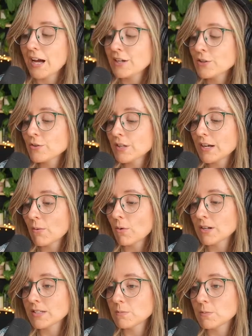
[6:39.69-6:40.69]
I knew that I
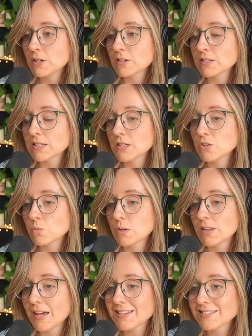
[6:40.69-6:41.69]
wanted to be on stage with
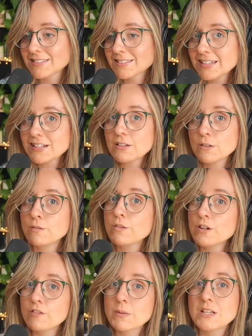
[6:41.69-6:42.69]
as little in
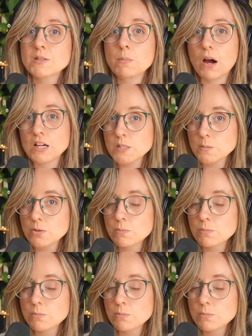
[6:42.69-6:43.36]
front of me as possible,